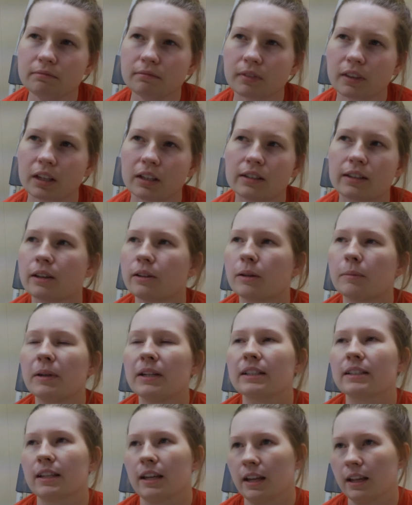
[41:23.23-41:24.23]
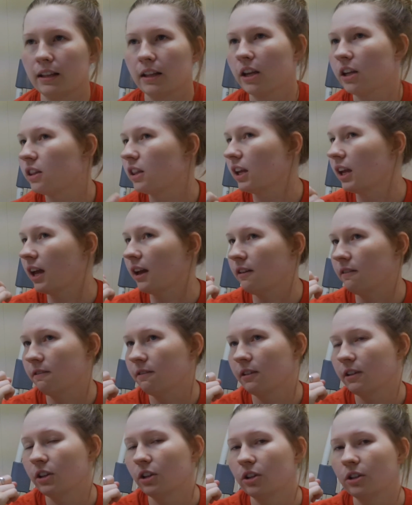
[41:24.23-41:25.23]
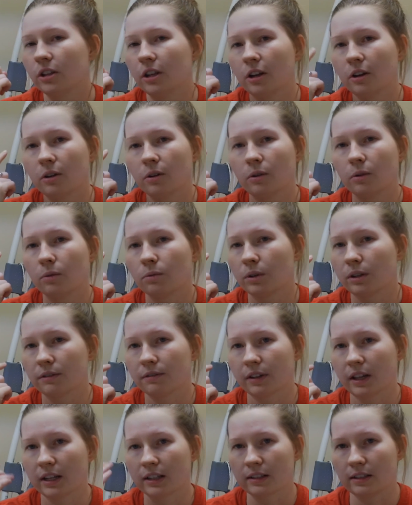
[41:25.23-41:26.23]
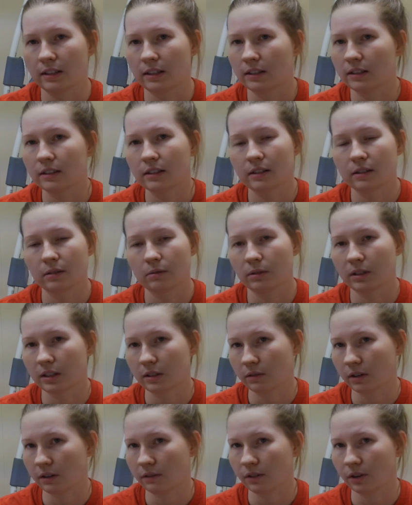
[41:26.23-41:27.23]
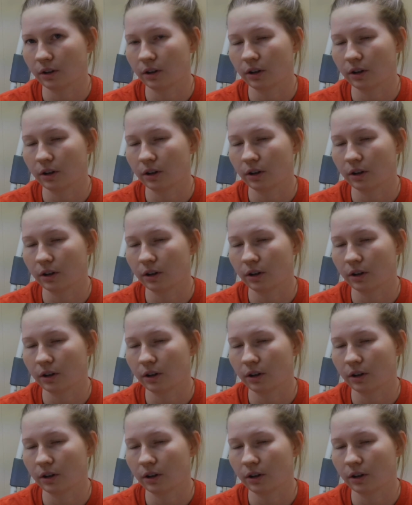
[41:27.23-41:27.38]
So that means that they have no reflexes whatsoever,